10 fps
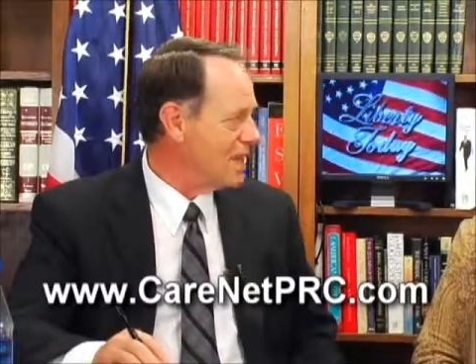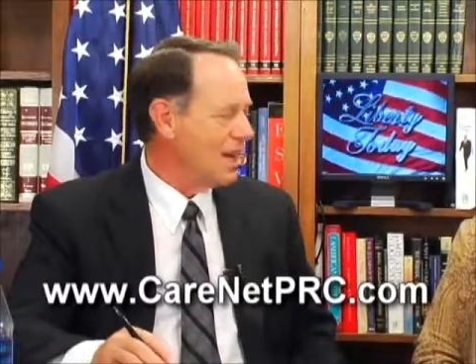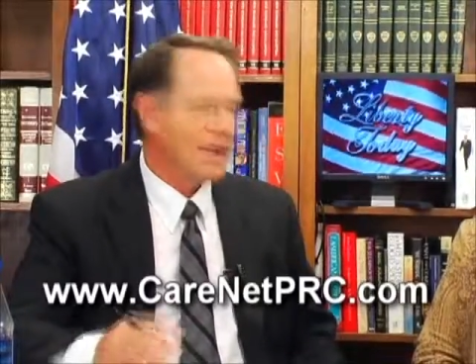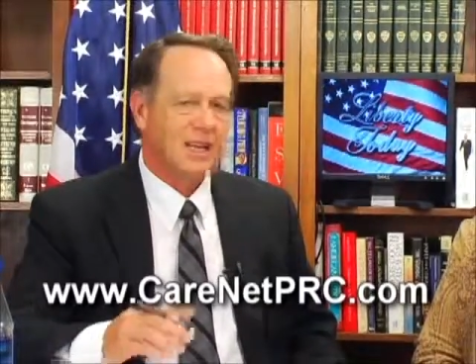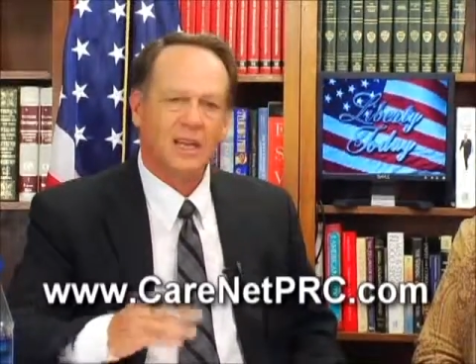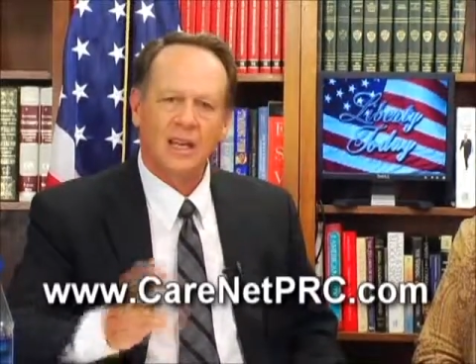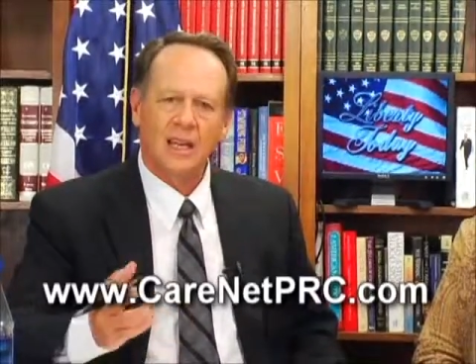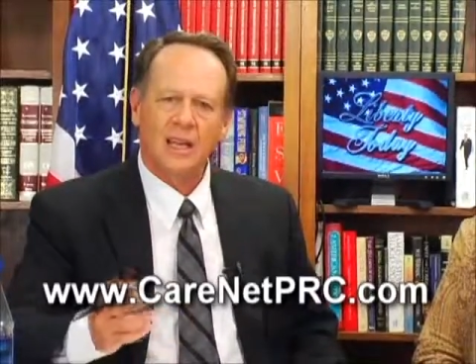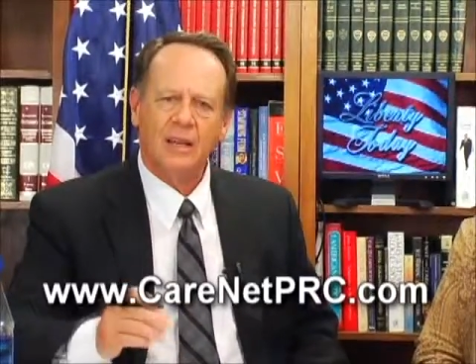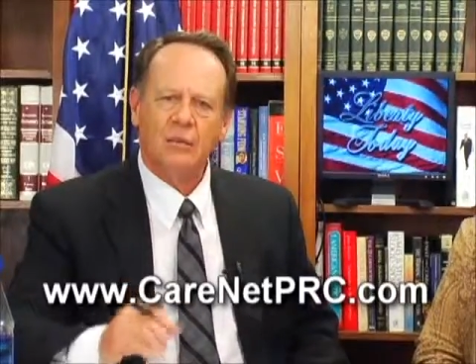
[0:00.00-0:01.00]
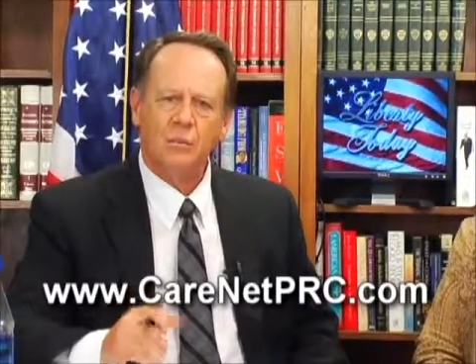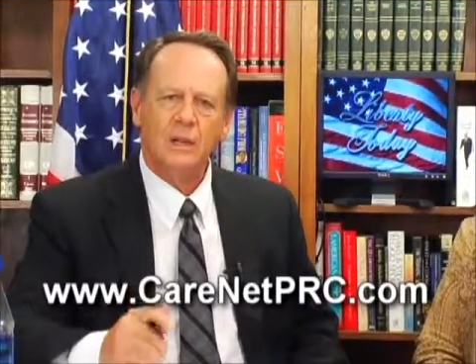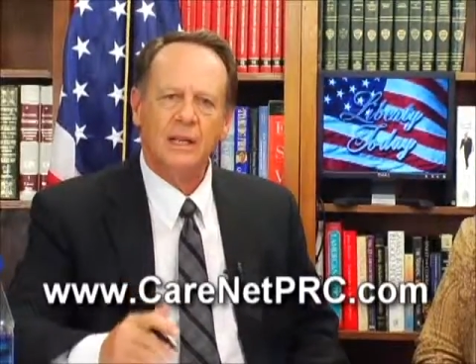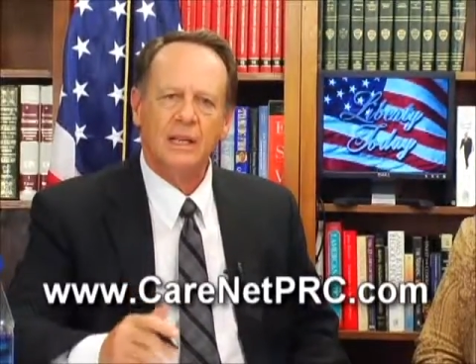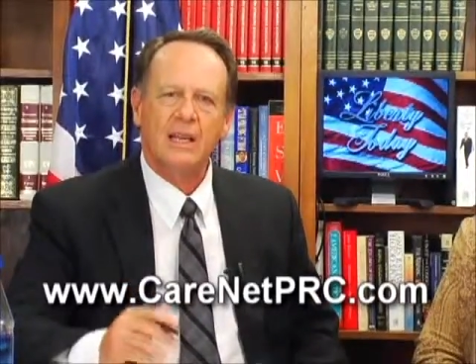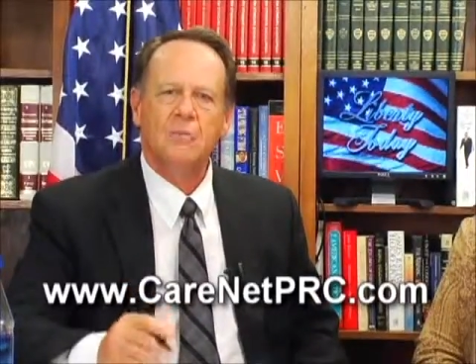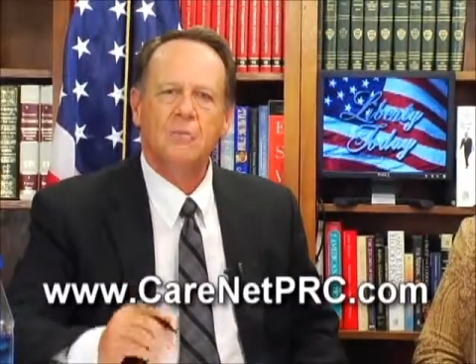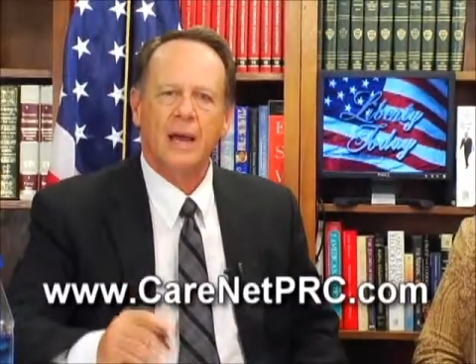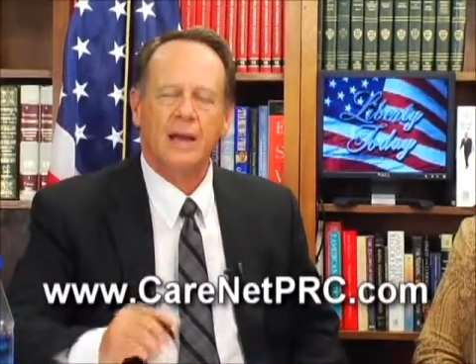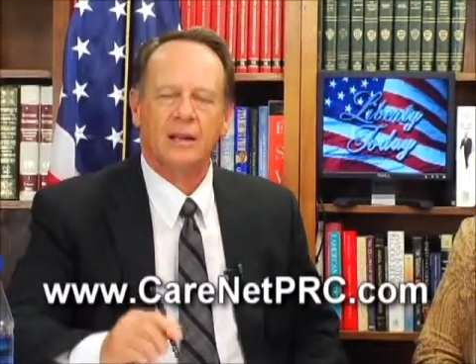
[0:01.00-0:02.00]
and really
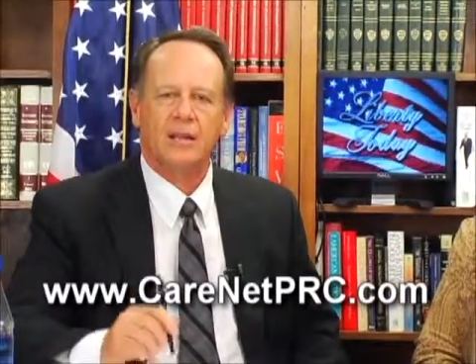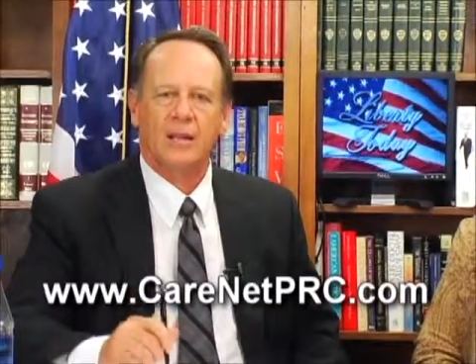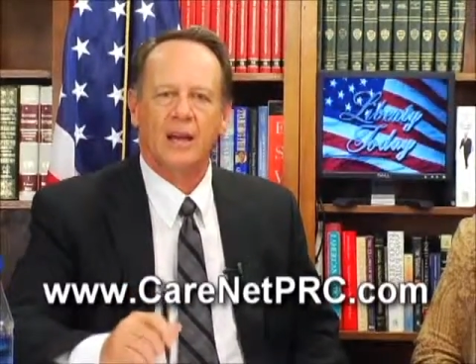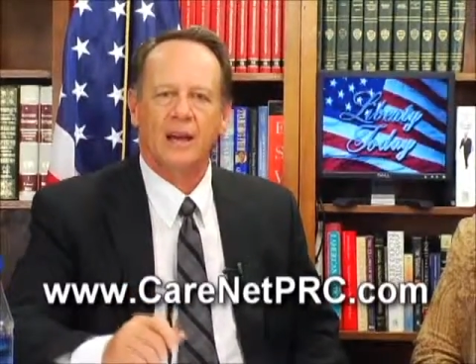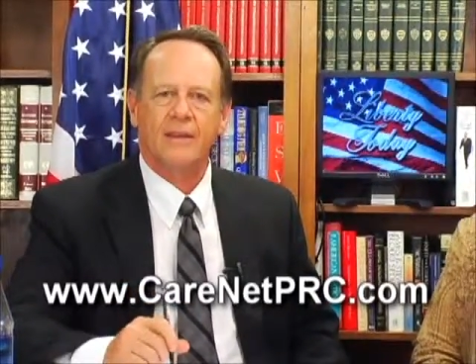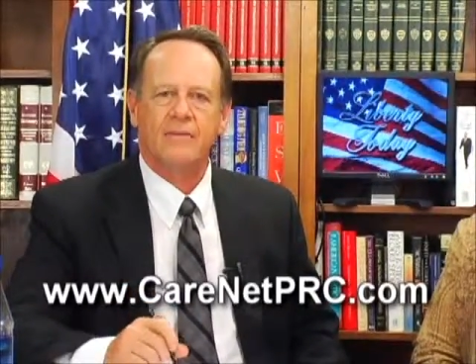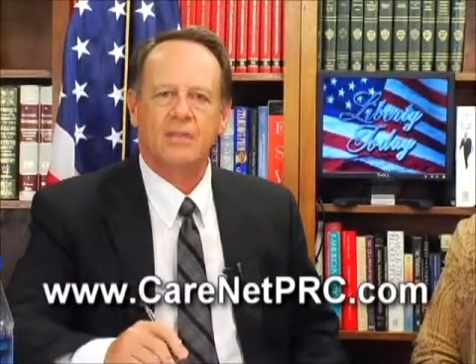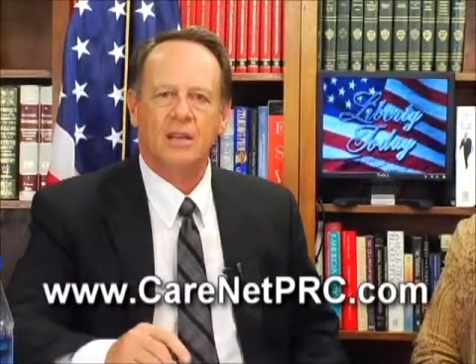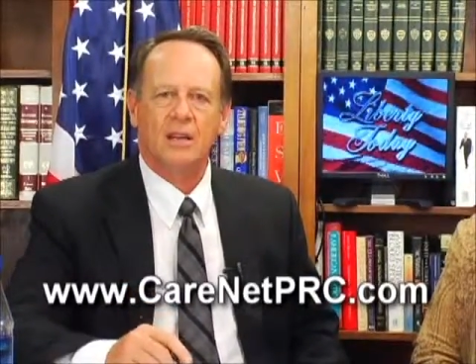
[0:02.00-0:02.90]
impact the lives